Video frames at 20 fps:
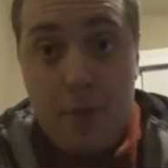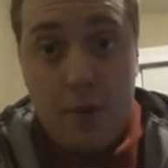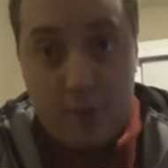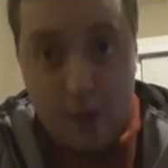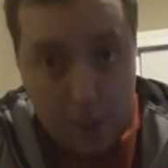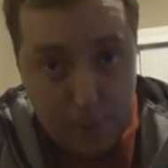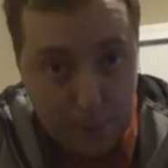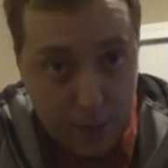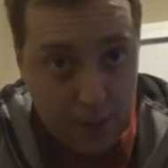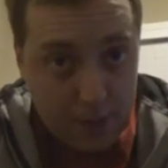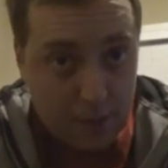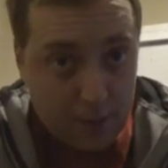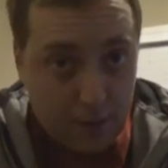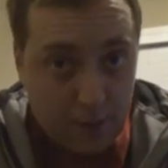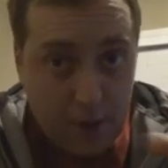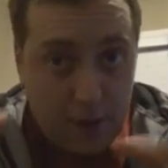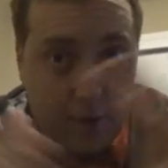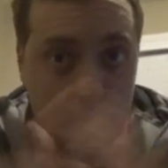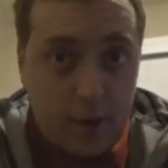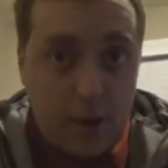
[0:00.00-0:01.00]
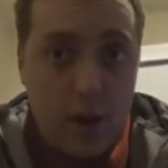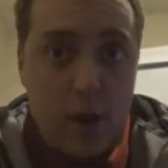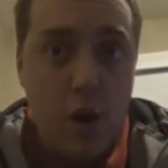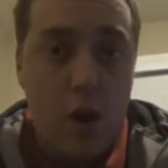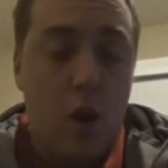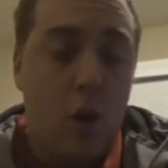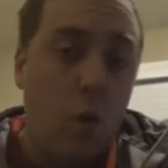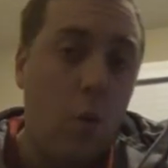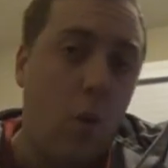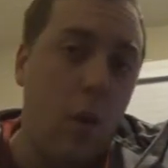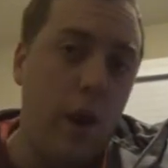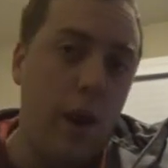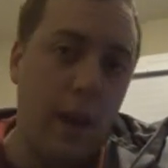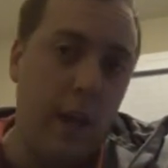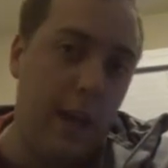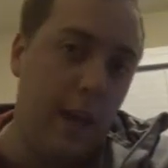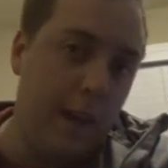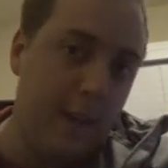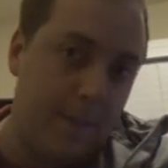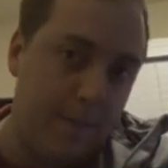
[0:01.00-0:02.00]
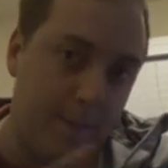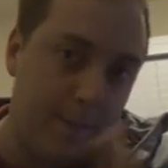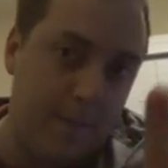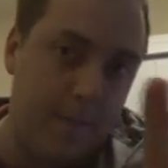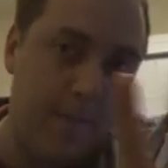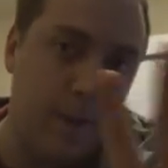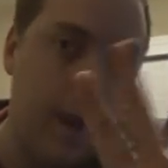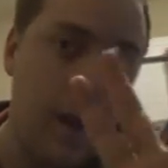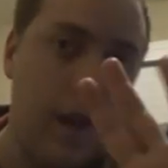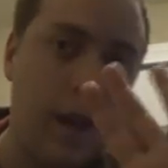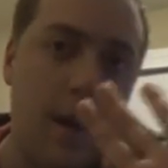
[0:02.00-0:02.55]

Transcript: just hypothesizing, what if,